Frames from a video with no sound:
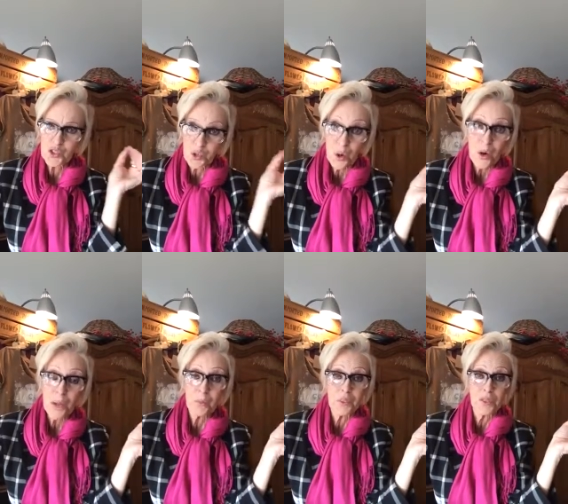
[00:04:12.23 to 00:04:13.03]

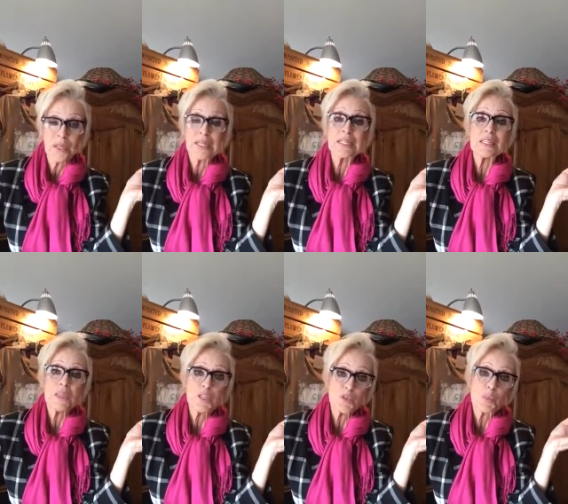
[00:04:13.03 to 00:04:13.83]
joy when you get into
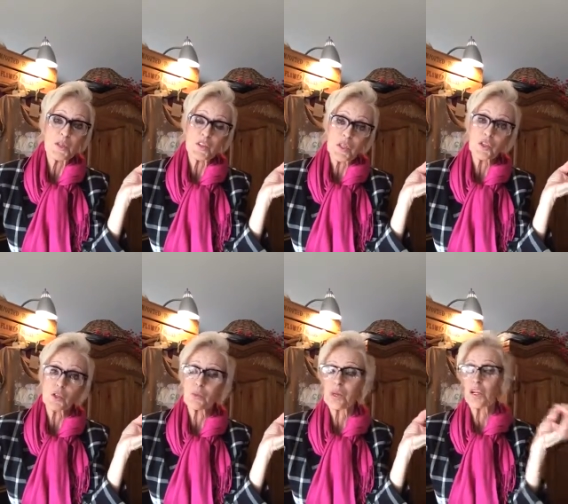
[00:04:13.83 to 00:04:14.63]
this
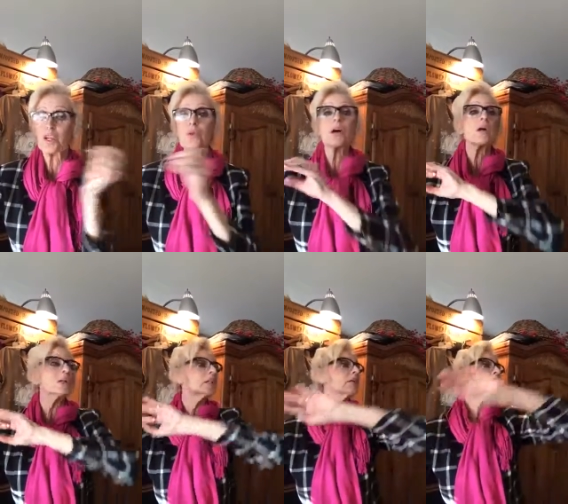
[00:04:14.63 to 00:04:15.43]
position where you
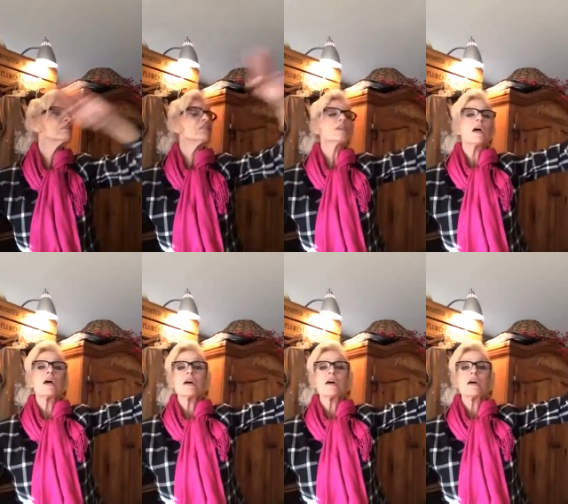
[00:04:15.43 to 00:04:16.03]
are living